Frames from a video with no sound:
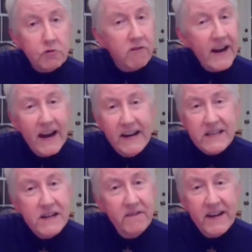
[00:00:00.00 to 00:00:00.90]

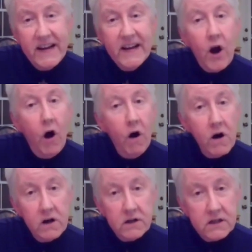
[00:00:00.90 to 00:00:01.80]
Creativity and
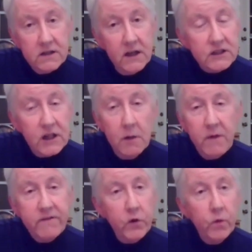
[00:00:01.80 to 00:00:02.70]
art. Some
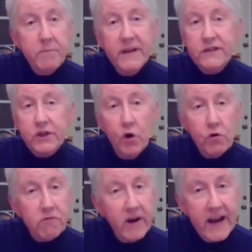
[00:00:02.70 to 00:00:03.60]
of you have been so
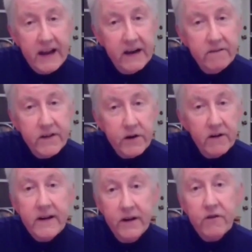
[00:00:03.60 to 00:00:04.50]
creative
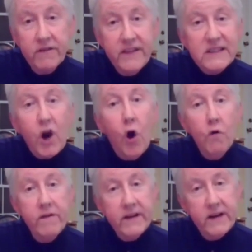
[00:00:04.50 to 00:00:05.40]
during this
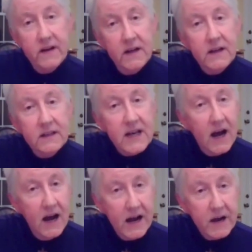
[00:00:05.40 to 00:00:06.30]
COVID
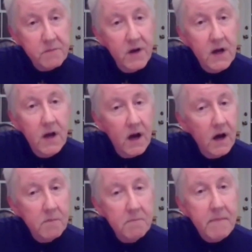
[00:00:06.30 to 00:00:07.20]
time,
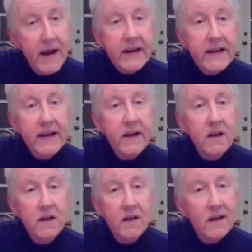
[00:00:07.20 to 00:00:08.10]
making
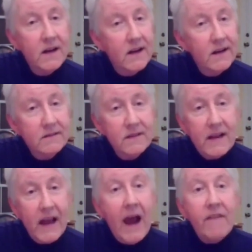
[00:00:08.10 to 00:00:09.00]

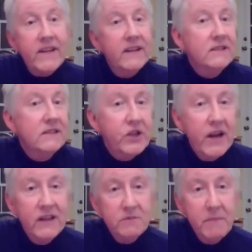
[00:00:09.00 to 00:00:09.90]
Afghans.
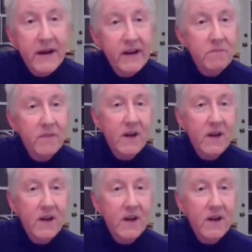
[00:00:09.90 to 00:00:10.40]
Janice made